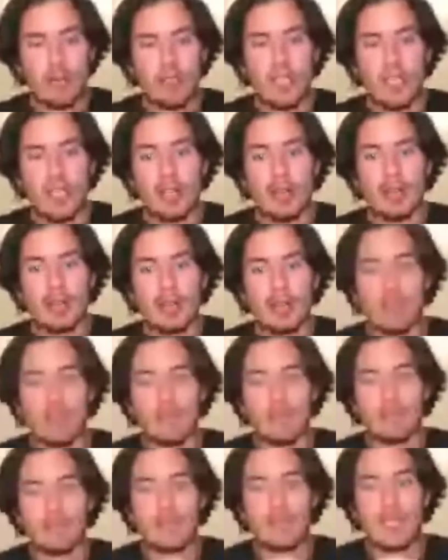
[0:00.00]
of the earth,
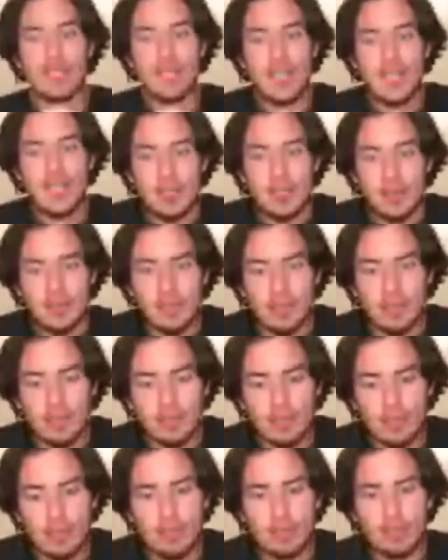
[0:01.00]
the seed
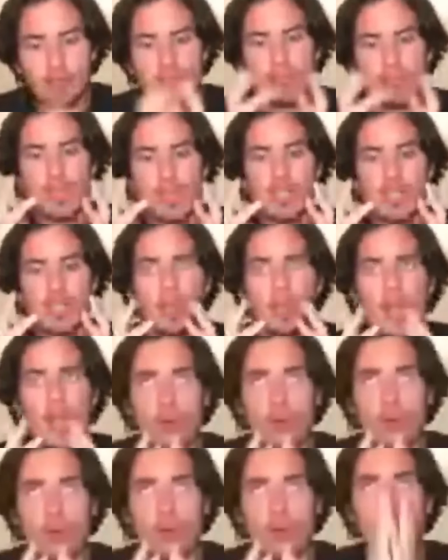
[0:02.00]

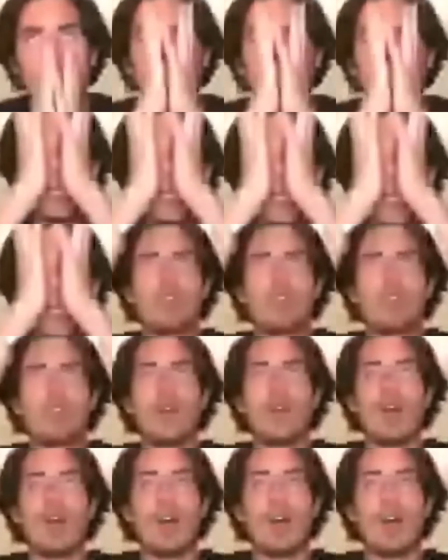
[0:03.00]
explodes and
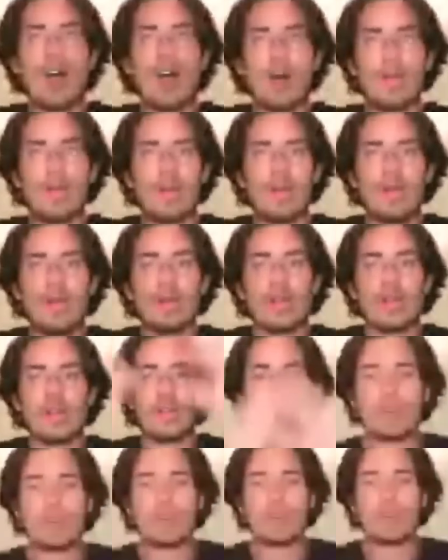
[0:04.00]
go up
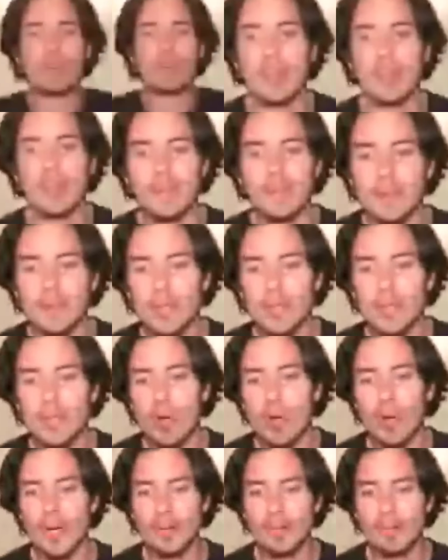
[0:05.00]
looking for the sun,
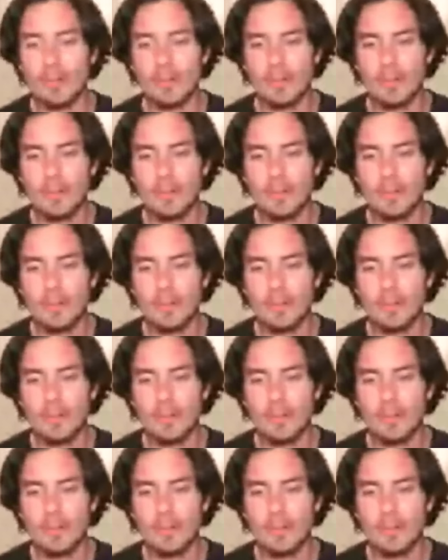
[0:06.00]
growing.